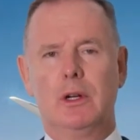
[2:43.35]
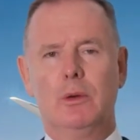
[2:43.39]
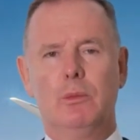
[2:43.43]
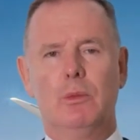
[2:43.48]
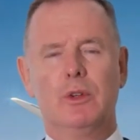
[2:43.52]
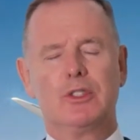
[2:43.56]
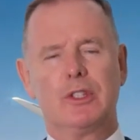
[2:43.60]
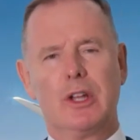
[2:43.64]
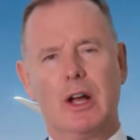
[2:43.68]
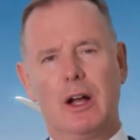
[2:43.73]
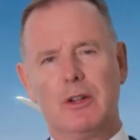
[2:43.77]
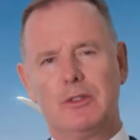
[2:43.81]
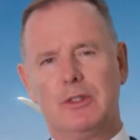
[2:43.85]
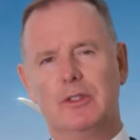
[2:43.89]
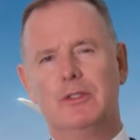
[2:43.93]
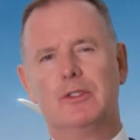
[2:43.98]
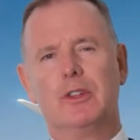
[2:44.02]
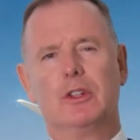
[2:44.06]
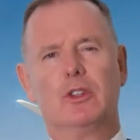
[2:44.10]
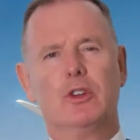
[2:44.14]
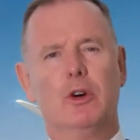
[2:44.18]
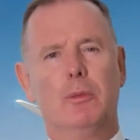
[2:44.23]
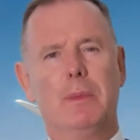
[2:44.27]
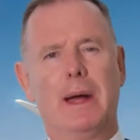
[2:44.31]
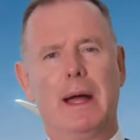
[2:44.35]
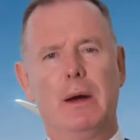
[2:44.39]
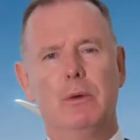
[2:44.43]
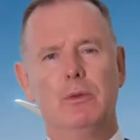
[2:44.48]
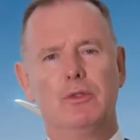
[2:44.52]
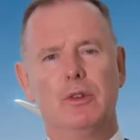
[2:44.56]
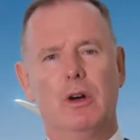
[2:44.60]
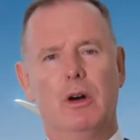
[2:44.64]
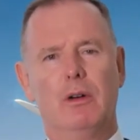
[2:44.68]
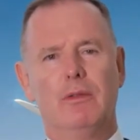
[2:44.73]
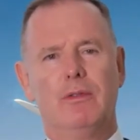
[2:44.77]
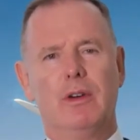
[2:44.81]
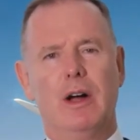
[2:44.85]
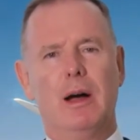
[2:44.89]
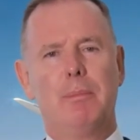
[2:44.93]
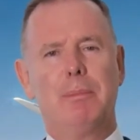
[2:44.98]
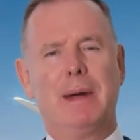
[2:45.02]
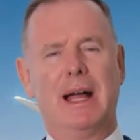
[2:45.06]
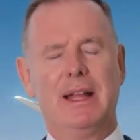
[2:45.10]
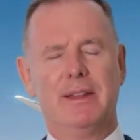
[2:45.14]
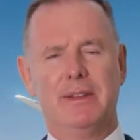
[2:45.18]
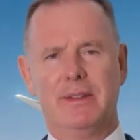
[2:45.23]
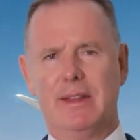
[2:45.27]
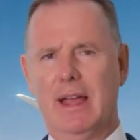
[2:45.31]
we're starting to come out of a
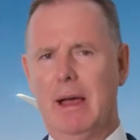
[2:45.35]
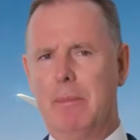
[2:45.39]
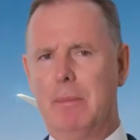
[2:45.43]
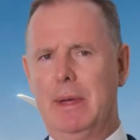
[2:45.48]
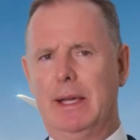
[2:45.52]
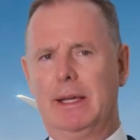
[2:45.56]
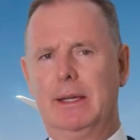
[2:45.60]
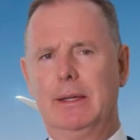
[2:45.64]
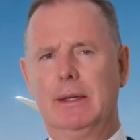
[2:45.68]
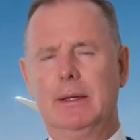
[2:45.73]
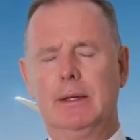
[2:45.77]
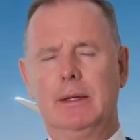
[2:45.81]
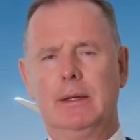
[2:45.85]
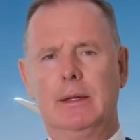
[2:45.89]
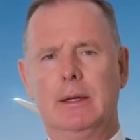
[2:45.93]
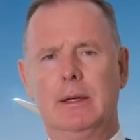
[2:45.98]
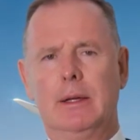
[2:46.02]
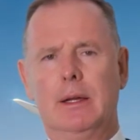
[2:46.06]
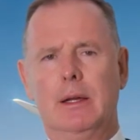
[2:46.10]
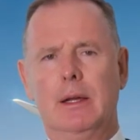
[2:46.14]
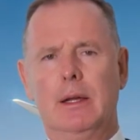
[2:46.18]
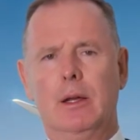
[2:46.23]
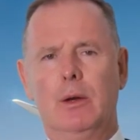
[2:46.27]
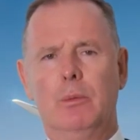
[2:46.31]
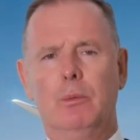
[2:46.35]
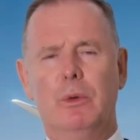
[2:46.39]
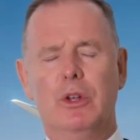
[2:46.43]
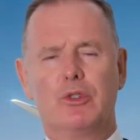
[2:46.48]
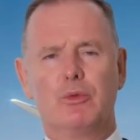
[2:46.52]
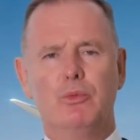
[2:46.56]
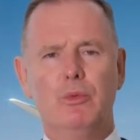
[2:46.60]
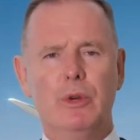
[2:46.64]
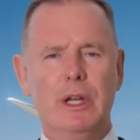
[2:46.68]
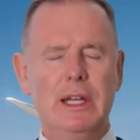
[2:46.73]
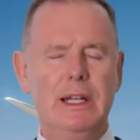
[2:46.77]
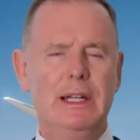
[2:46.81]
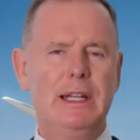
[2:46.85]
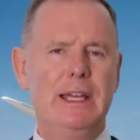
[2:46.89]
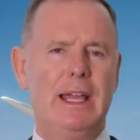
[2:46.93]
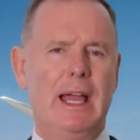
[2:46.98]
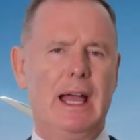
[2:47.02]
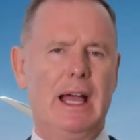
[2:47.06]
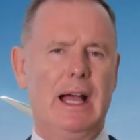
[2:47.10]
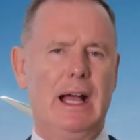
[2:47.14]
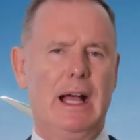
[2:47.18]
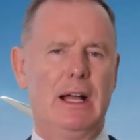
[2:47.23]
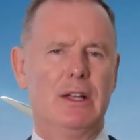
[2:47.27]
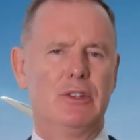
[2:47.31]
pandemic which really
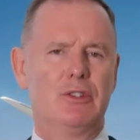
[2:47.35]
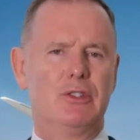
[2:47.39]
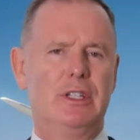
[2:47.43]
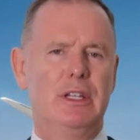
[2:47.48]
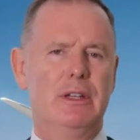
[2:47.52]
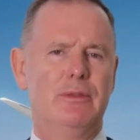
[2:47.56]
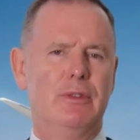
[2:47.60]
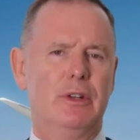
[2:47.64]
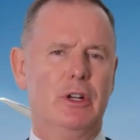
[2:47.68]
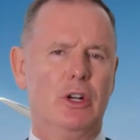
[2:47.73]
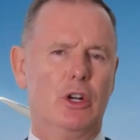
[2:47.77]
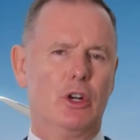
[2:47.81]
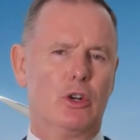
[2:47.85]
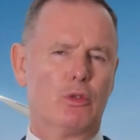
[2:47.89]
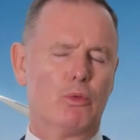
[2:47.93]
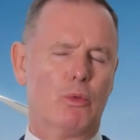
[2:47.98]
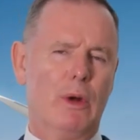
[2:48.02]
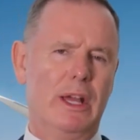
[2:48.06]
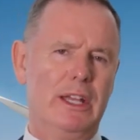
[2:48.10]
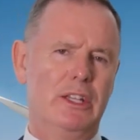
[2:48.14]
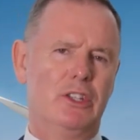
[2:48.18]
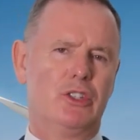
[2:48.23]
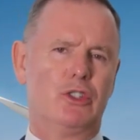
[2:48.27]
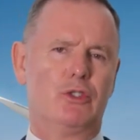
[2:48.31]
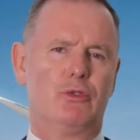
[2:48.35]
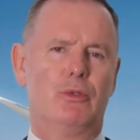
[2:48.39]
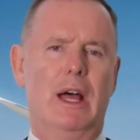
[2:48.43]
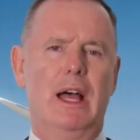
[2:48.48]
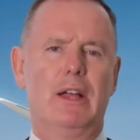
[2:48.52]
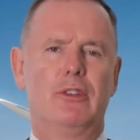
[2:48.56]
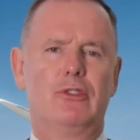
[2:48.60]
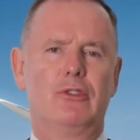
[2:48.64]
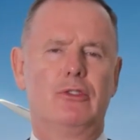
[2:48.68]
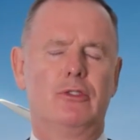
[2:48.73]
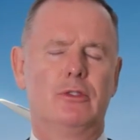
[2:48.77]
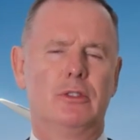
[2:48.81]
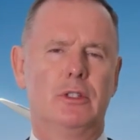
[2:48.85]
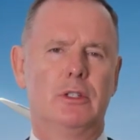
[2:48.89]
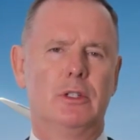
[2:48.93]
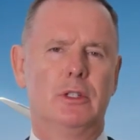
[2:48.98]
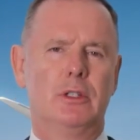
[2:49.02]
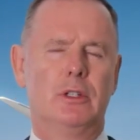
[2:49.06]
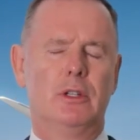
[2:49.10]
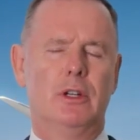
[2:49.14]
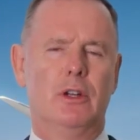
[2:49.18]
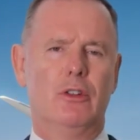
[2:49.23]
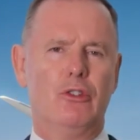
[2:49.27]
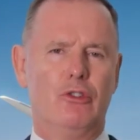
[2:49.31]
has given great stress
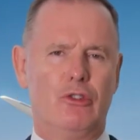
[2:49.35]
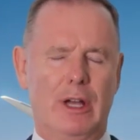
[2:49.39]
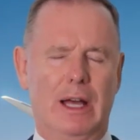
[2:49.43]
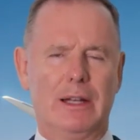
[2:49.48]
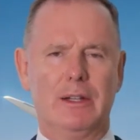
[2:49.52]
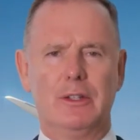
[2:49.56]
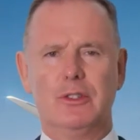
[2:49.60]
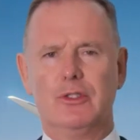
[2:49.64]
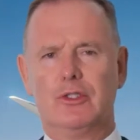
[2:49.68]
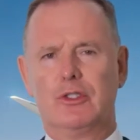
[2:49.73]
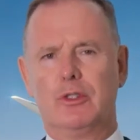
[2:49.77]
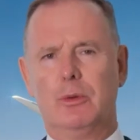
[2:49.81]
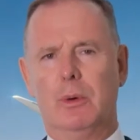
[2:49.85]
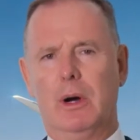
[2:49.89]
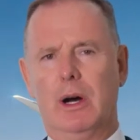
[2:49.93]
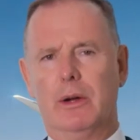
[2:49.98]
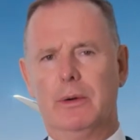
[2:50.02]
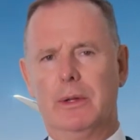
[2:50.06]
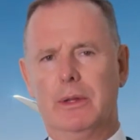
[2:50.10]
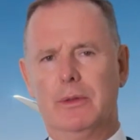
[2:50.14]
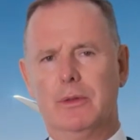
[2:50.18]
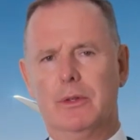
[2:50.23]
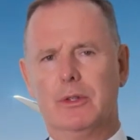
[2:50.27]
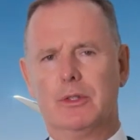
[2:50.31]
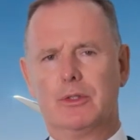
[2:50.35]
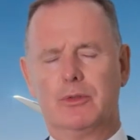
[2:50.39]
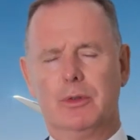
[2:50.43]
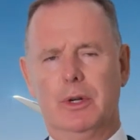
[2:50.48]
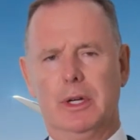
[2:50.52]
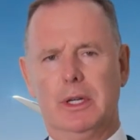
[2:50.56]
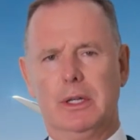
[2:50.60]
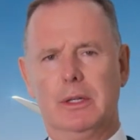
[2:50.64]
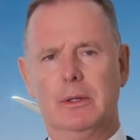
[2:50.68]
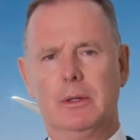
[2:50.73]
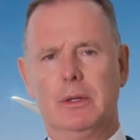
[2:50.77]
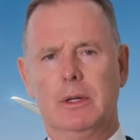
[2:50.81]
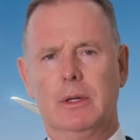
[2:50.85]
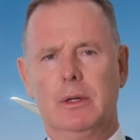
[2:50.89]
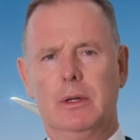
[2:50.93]
and challenge to our industry.